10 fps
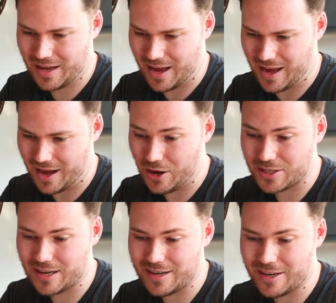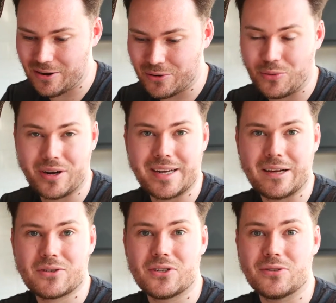a slightly longer one now
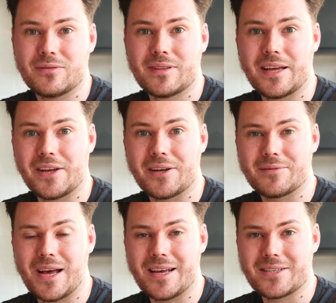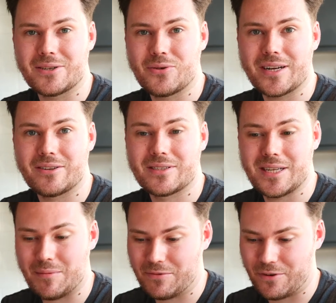too. There you go. So great
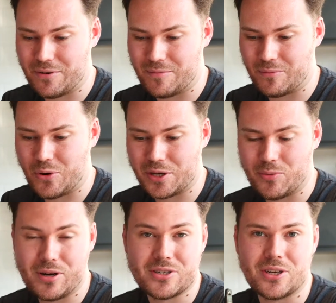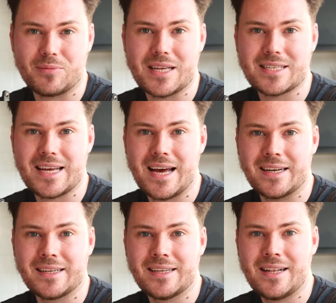tip from Wonky Workshop. That's
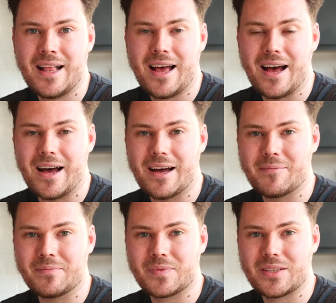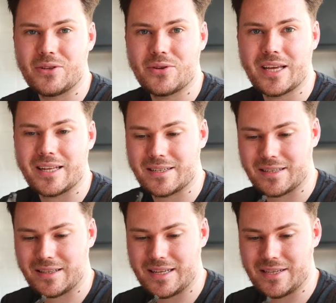Dan. You can get
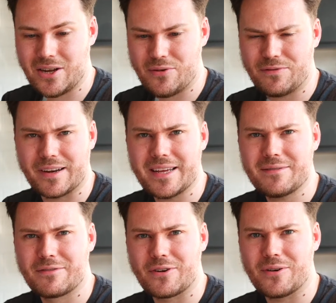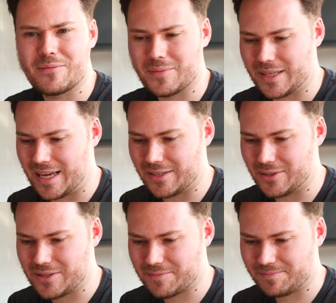these hopefully from
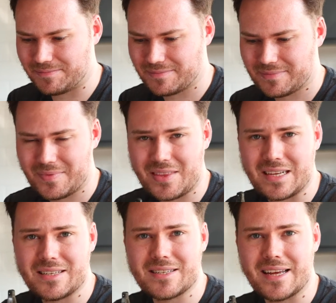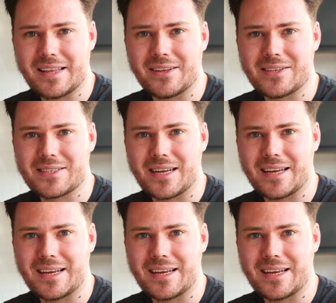Dandelscan and say that